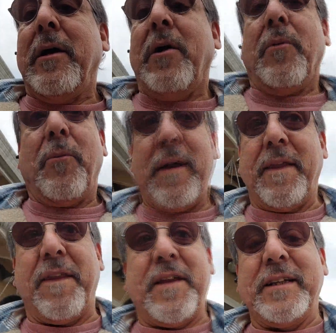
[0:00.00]
One of
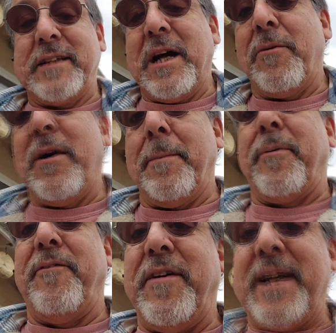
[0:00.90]
the things that I want to
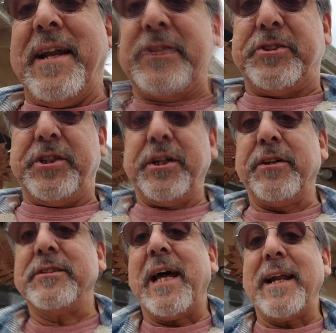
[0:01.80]
prevent next year
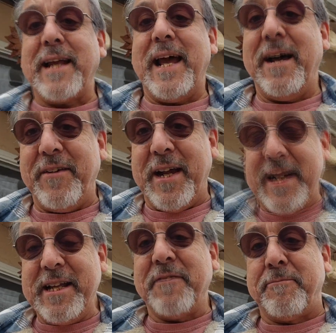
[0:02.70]
is that to have
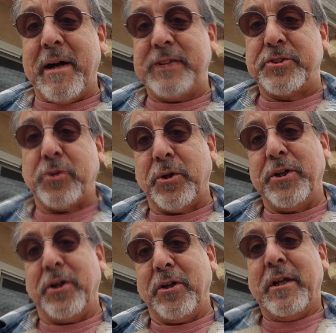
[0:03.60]
any of my
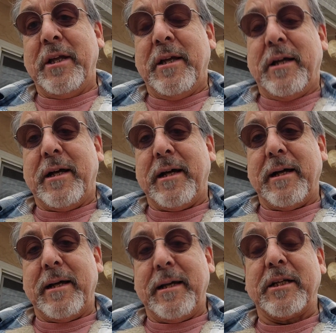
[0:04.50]
soil
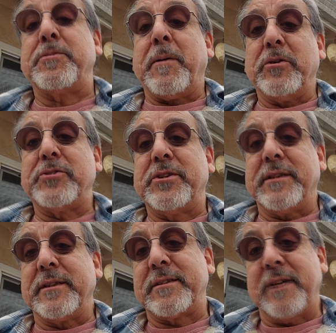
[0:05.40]
exposed to
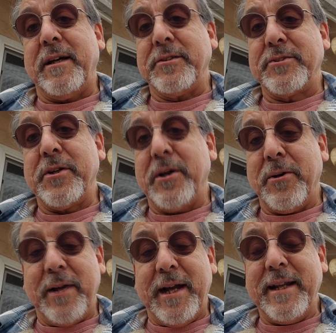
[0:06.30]
the sun.
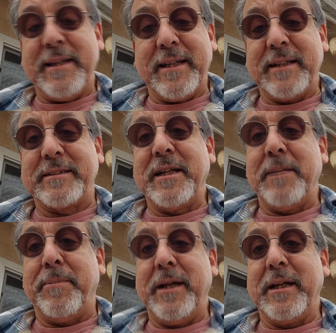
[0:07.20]
So anything that's going to
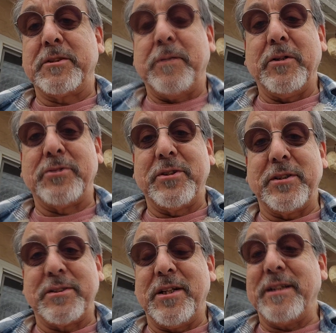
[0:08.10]
be exposed to the
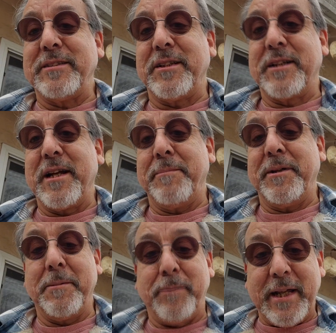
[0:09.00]
sun, either going to be
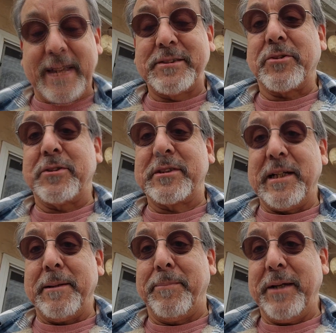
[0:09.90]
the plants or it's
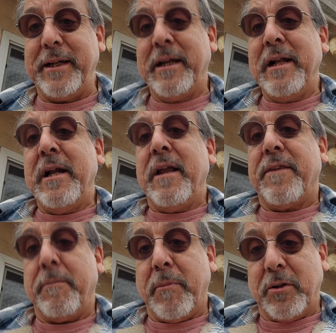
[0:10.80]
going to be
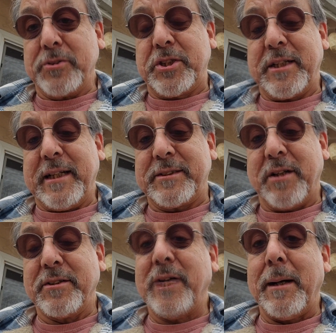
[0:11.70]
the mulch that's
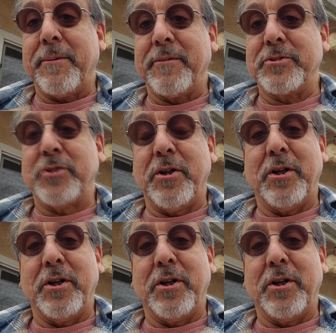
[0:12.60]
on top of the soil,